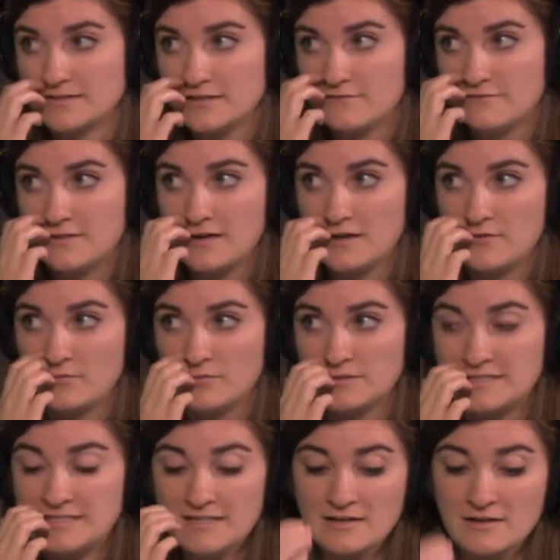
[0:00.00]
if they
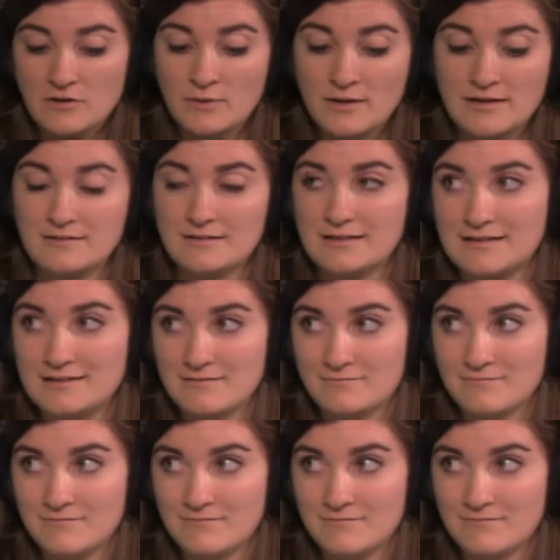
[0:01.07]
did it quickly,